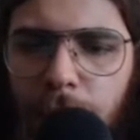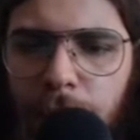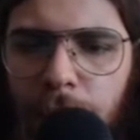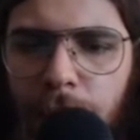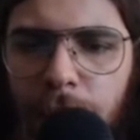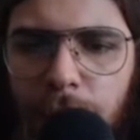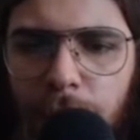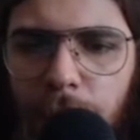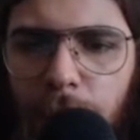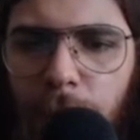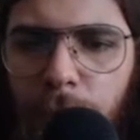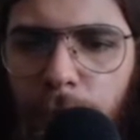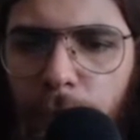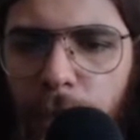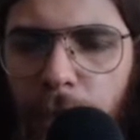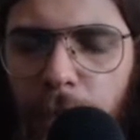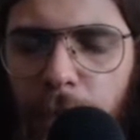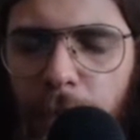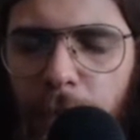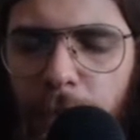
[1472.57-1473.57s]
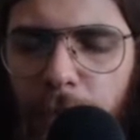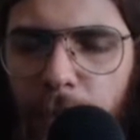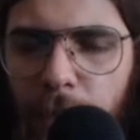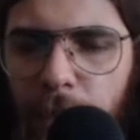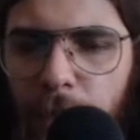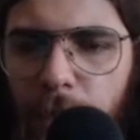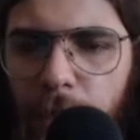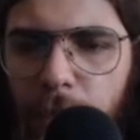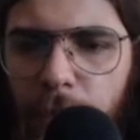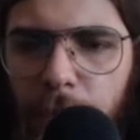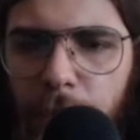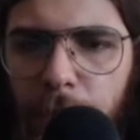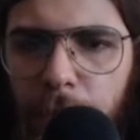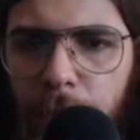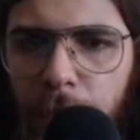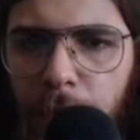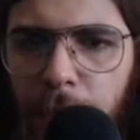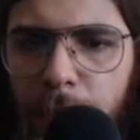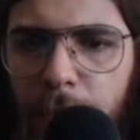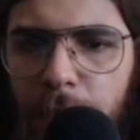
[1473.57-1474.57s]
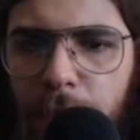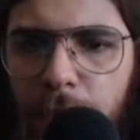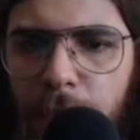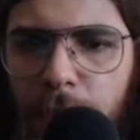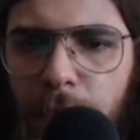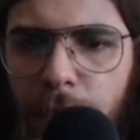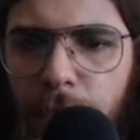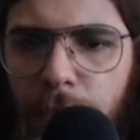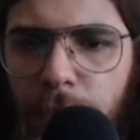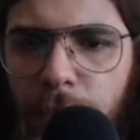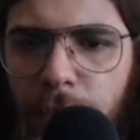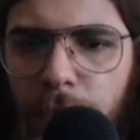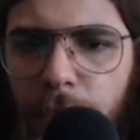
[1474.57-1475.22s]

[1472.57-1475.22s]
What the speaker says: some way, but maybe the